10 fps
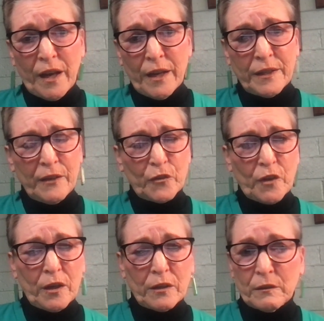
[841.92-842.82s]
and he
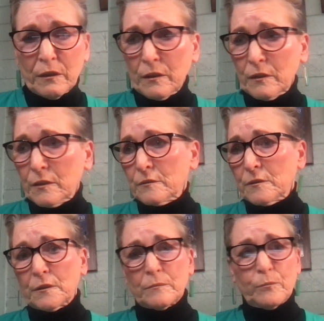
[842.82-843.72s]
said,
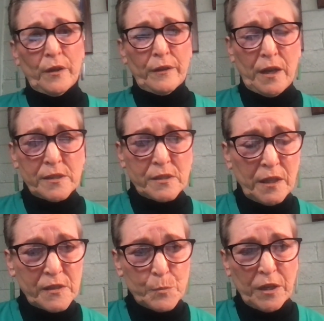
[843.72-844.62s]
one of the guys at
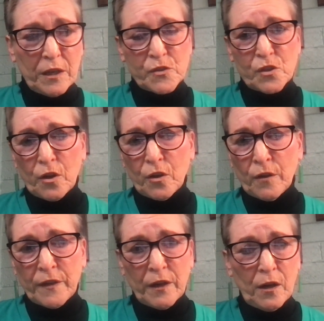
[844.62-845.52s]
ESPN saw you on
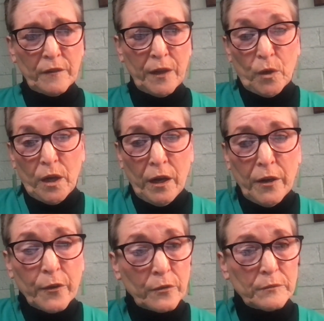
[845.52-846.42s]
the air, and they want to hire
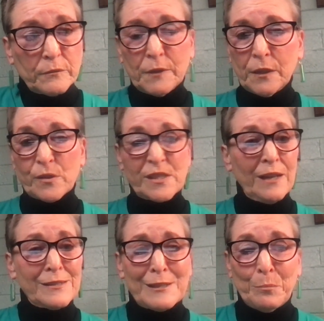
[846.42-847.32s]
you. It was
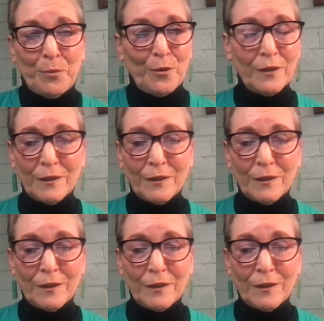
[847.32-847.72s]
that simple.